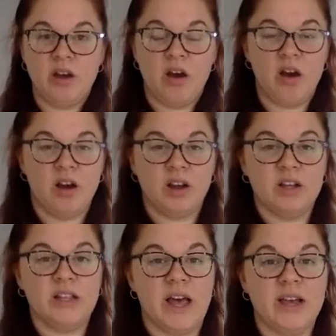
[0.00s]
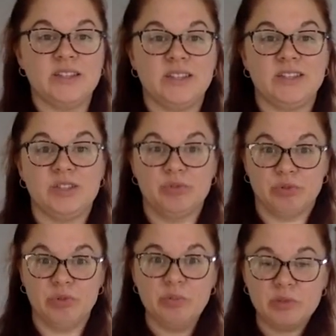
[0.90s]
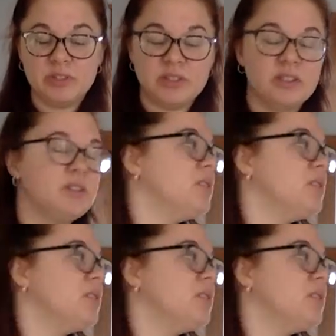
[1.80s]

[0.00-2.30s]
our class into groups.